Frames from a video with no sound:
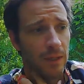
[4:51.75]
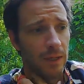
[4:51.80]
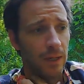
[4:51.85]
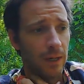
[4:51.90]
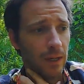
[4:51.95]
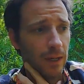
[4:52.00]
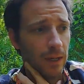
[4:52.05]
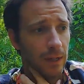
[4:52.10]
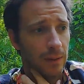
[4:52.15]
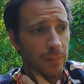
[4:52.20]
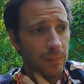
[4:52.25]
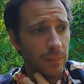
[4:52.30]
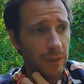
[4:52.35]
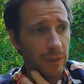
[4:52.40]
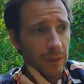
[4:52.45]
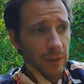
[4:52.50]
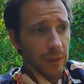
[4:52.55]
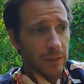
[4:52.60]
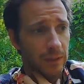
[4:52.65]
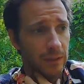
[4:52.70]

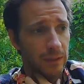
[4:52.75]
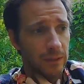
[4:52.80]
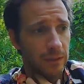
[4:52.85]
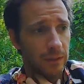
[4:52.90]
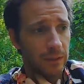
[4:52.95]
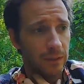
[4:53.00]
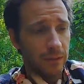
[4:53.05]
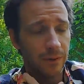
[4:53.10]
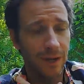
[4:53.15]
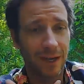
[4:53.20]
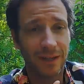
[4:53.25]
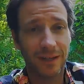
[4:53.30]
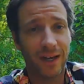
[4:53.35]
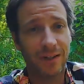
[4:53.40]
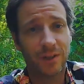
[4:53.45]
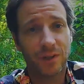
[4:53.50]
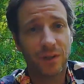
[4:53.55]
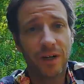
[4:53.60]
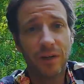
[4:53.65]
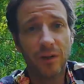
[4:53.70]
But
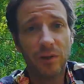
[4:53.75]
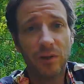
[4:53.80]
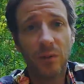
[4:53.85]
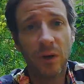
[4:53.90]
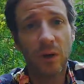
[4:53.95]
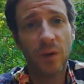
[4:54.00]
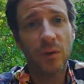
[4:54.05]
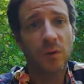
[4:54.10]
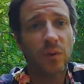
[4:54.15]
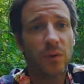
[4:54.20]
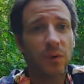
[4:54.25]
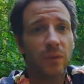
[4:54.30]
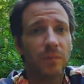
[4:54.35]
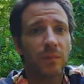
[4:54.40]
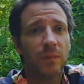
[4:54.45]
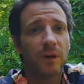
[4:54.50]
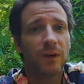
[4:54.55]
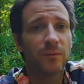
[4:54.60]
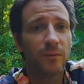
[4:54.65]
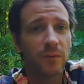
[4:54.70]
I try to do both,
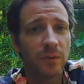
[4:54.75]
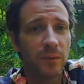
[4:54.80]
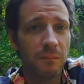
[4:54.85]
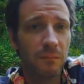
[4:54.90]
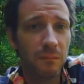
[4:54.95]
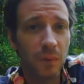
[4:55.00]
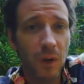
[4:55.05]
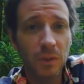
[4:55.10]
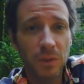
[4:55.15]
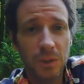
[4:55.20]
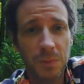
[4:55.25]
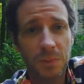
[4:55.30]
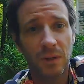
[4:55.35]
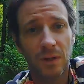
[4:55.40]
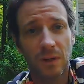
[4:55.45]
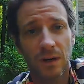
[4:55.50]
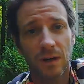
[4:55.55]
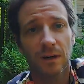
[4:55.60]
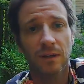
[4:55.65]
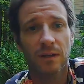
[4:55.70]
but for the most
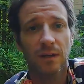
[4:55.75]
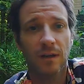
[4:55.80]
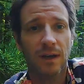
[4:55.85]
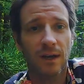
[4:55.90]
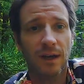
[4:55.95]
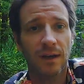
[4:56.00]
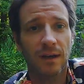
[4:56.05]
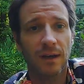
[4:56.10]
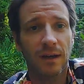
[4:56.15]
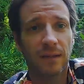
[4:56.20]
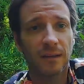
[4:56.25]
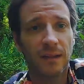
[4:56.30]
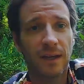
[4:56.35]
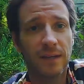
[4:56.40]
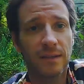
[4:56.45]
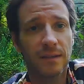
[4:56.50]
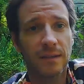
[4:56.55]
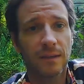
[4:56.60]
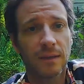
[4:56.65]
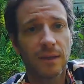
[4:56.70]
part,
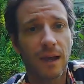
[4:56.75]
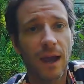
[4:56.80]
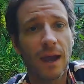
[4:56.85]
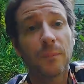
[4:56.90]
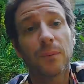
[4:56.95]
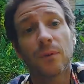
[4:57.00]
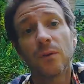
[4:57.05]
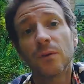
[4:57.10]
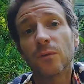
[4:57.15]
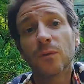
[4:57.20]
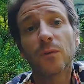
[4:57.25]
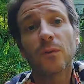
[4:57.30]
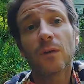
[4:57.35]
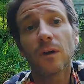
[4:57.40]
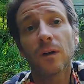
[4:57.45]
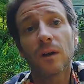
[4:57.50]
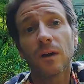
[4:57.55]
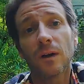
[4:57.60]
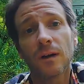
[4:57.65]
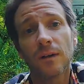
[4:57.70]
I
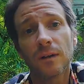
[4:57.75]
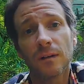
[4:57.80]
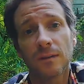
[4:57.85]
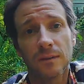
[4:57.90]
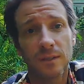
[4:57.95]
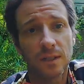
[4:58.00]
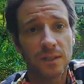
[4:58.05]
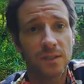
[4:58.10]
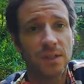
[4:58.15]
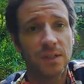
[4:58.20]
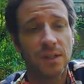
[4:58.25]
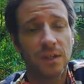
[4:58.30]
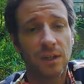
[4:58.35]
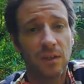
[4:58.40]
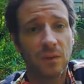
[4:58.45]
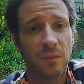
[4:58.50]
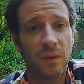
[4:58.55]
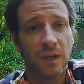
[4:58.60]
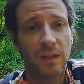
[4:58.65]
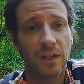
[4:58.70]
prefer things to
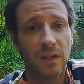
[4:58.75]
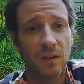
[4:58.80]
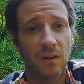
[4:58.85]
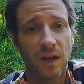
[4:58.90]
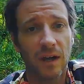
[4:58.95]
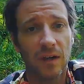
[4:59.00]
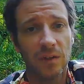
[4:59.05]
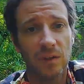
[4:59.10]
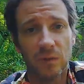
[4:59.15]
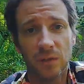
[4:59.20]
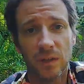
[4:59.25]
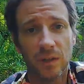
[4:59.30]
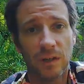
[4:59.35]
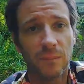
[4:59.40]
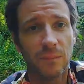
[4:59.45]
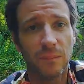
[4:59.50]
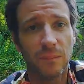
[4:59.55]
incubate in ground. You get a